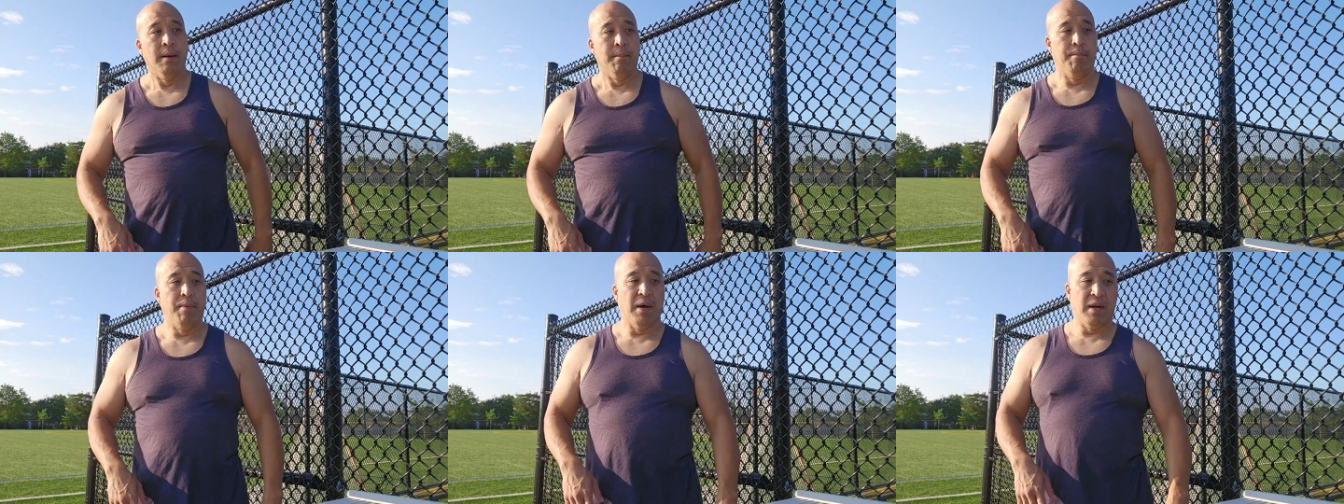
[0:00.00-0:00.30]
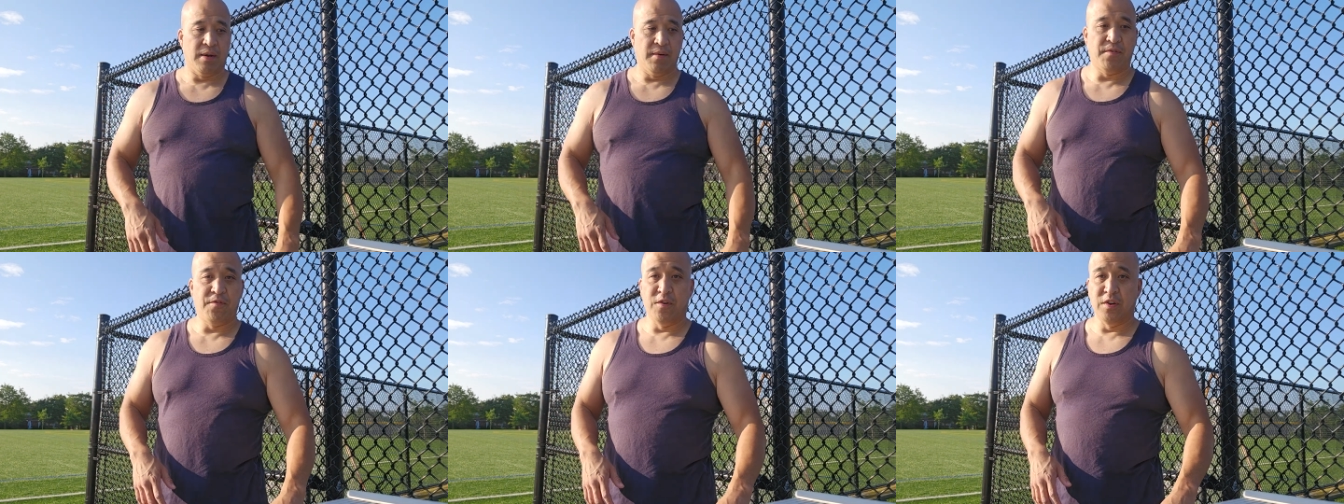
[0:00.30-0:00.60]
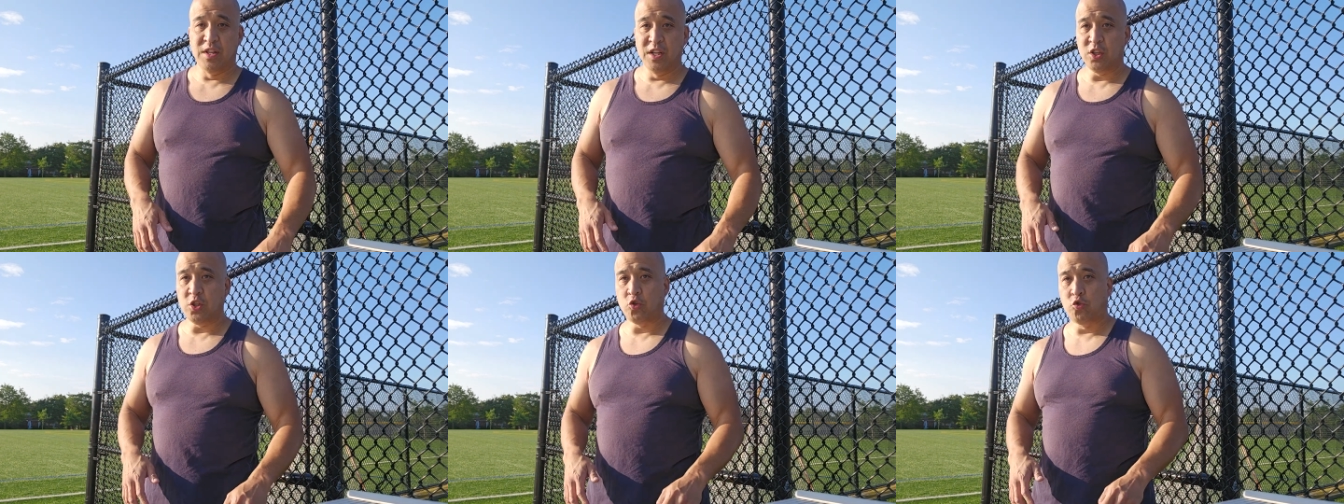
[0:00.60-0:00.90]
But for
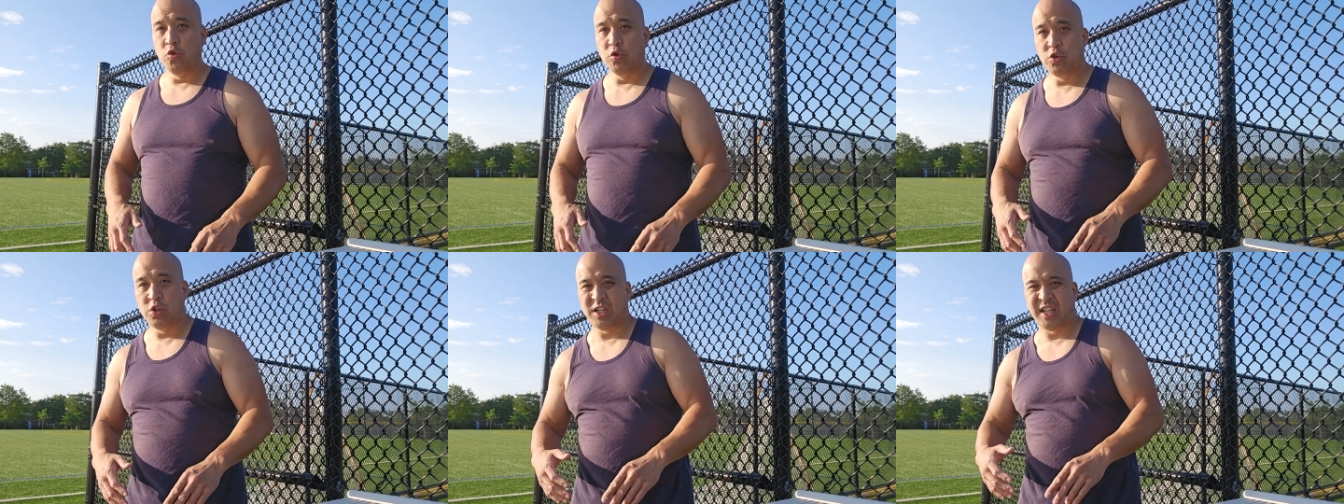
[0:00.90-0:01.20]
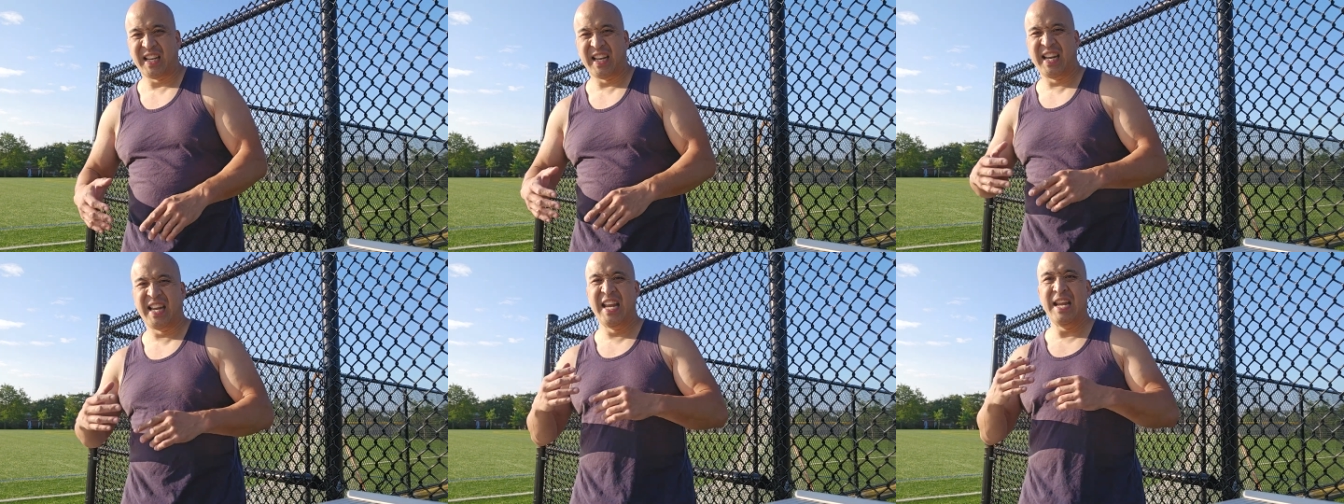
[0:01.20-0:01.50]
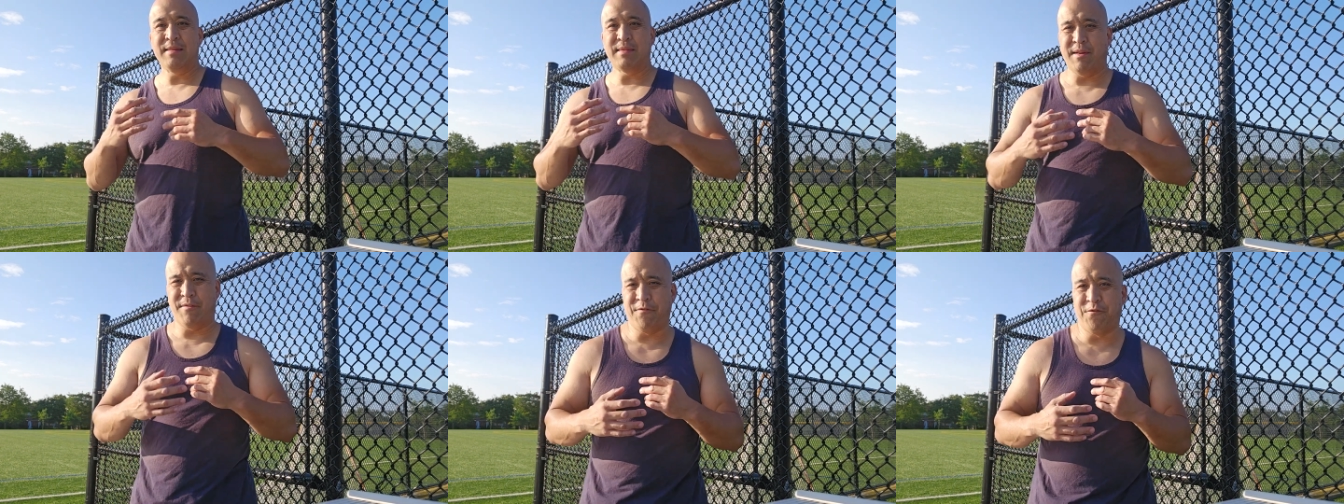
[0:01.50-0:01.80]
this drill, just
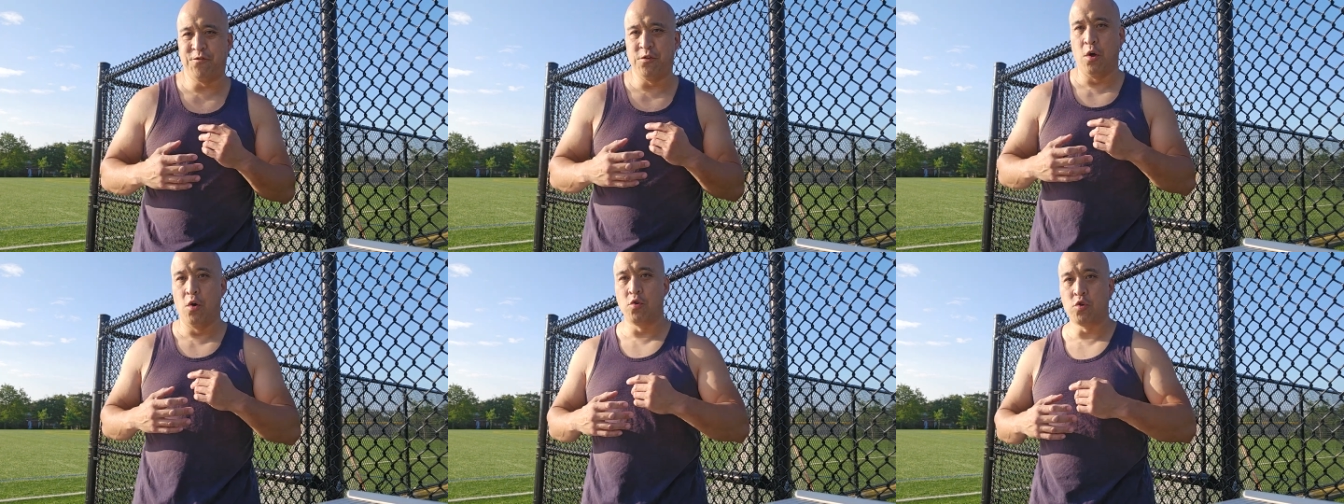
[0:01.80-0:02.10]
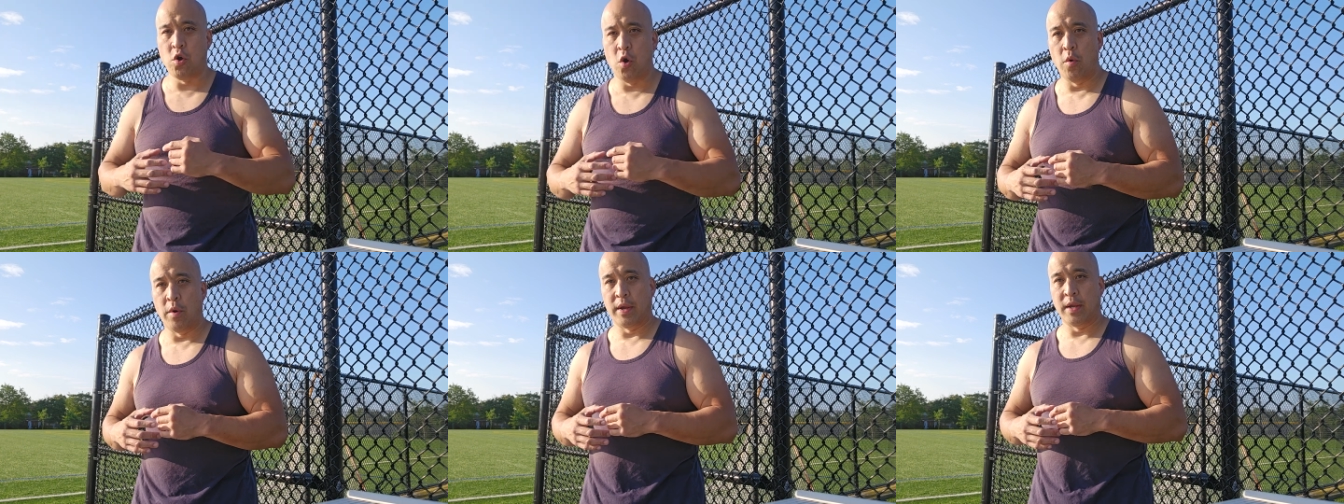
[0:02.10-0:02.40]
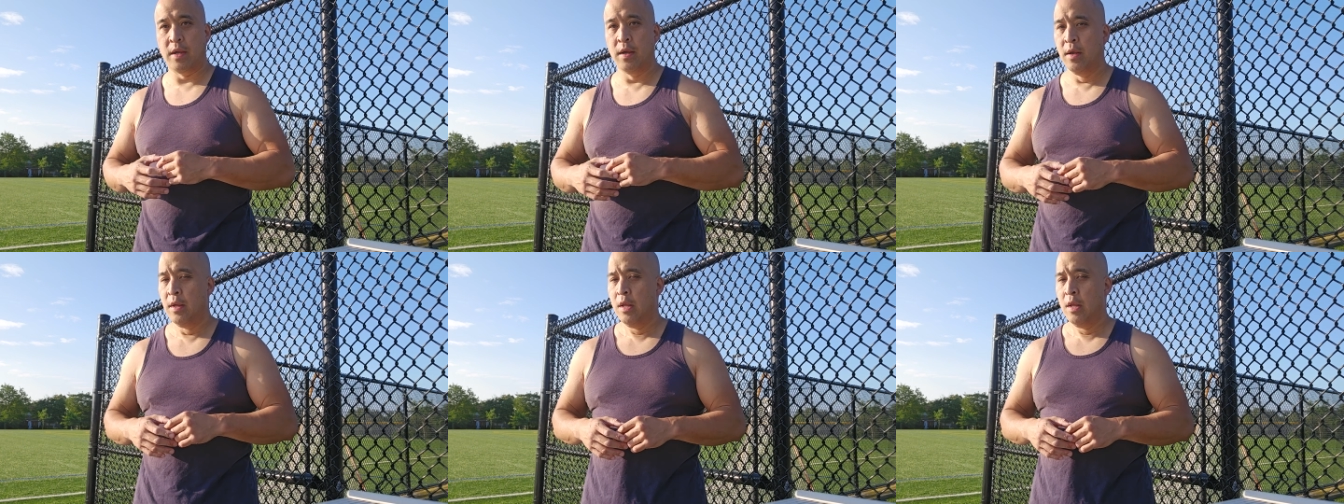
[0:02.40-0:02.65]
keep that flow going.